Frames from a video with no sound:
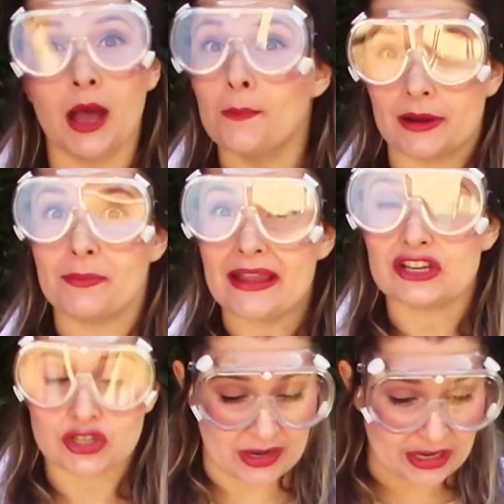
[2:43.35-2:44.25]
But make
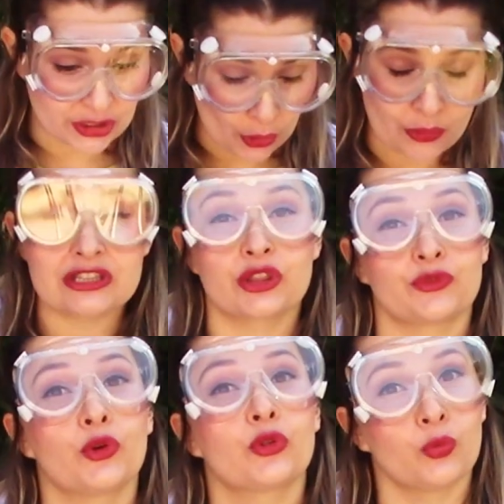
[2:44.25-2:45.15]
sure it goes
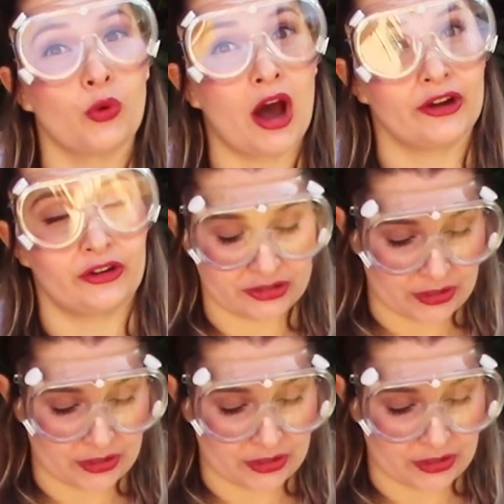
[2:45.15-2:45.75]
through the water.